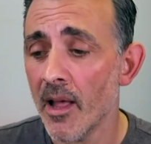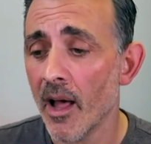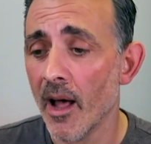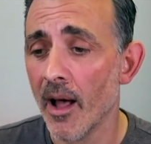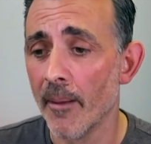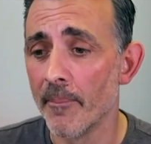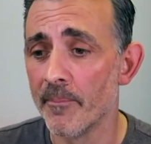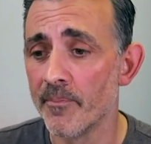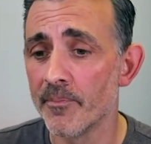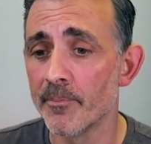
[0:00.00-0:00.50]

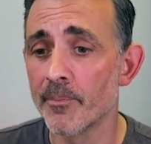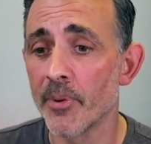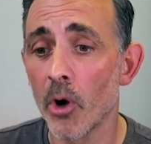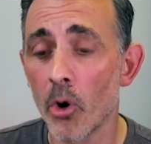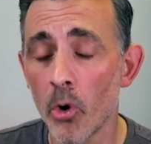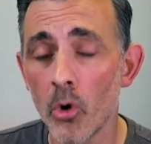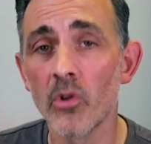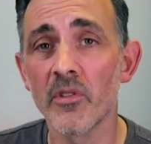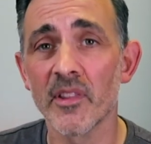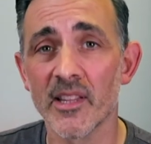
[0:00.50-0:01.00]
Um, but
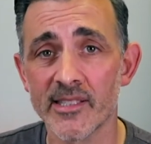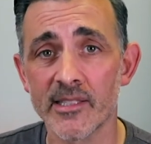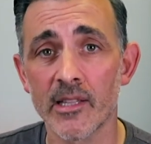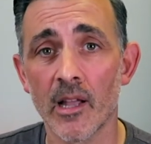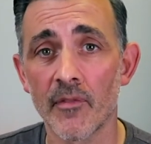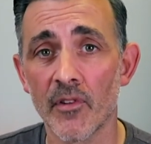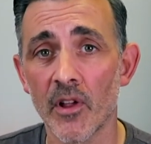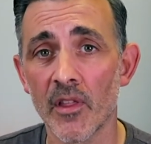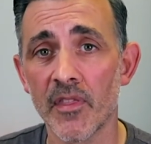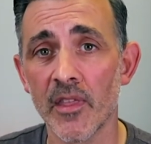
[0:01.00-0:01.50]
all this
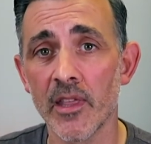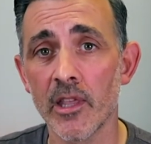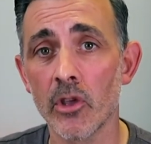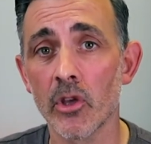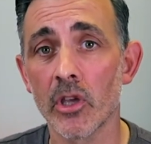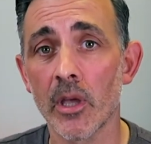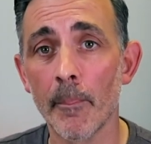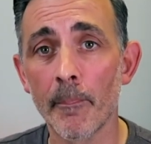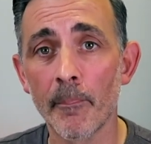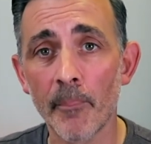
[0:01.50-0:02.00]
stuff, I think
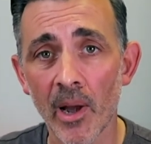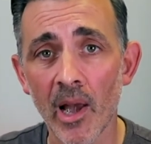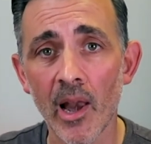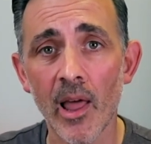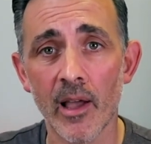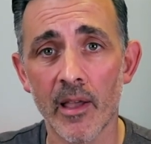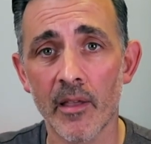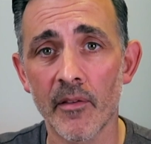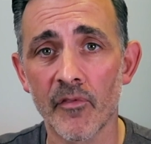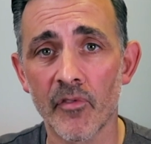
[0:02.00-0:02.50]
you can
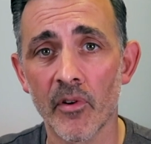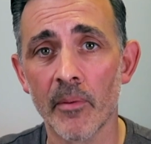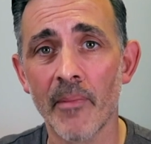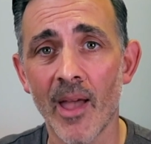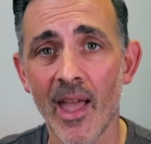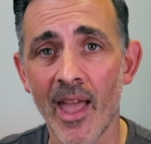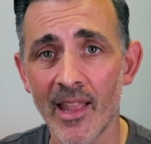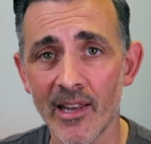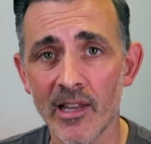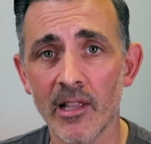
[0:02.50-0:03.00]
pluck from
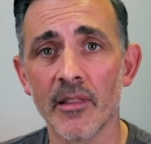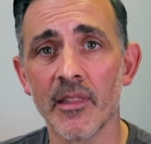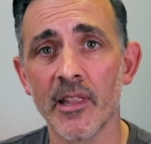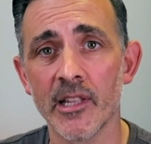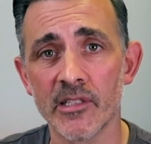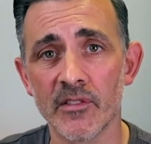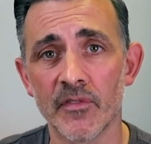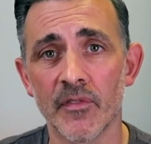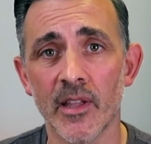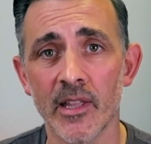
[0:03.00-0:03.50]
any of
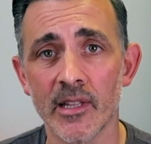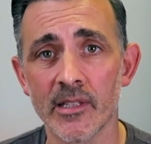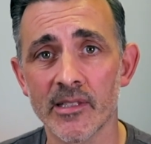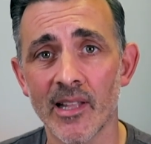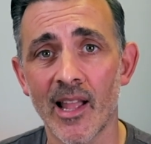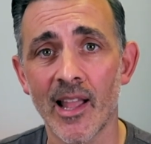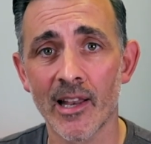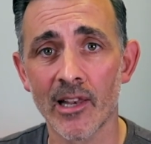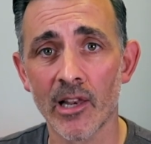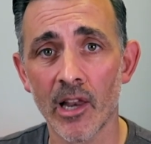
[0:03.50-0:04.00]
these things
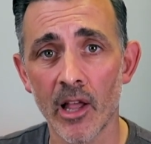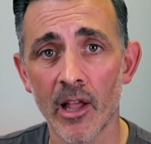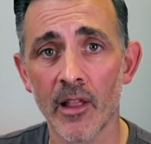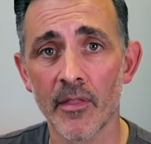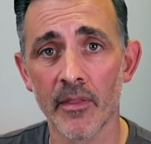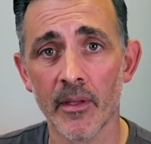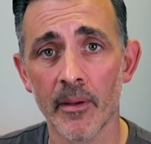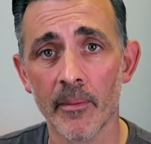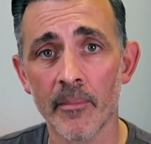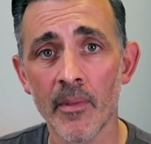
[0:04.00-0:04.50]
and
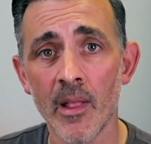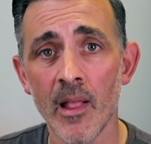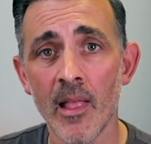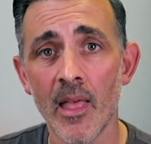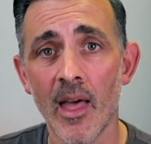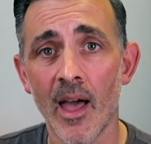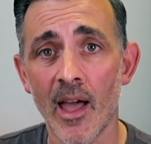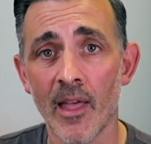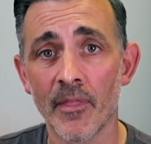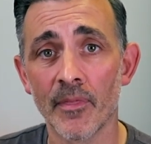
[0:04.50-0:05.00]
learn them
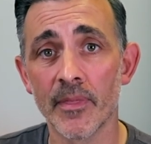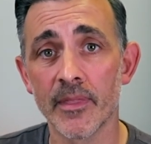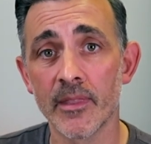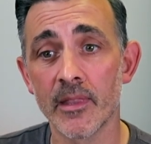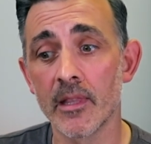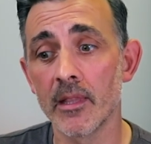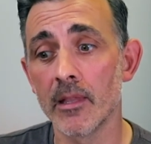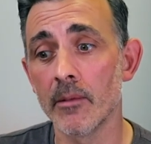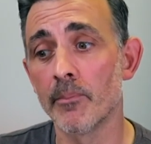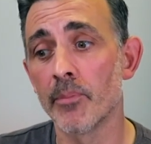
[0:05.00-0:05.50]
and
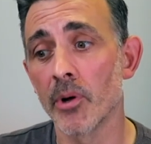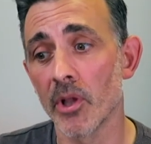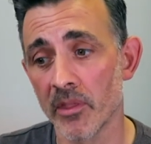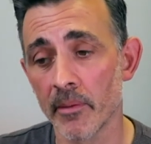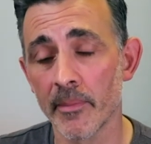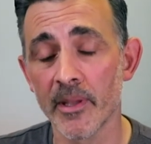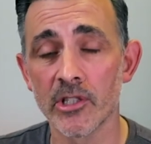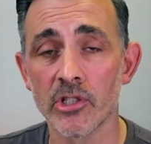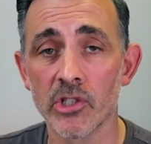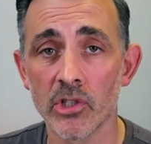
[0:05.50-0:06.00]
put
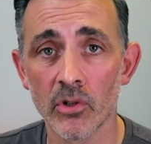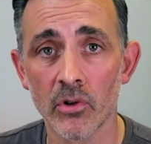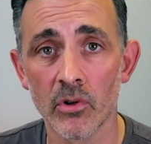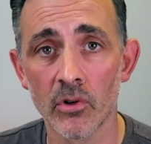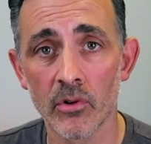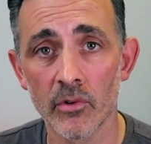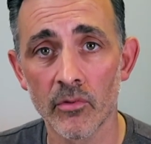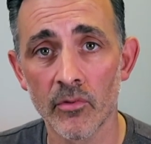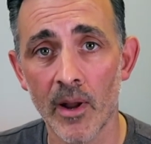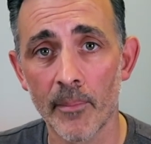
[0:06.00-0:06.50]
them into
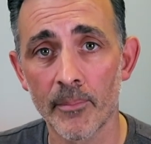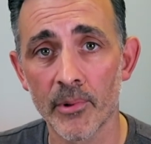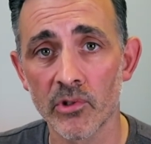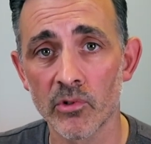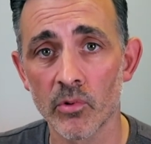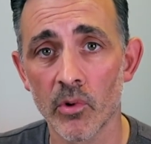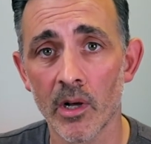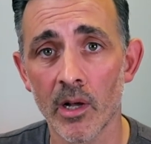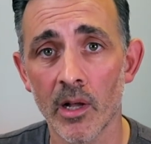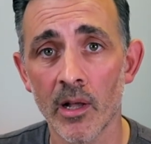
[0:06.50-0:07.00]
your
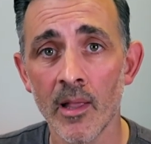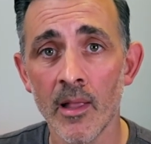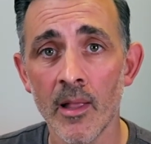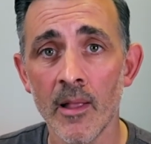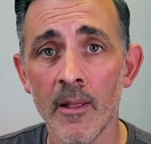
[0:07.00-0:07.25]
repertoire.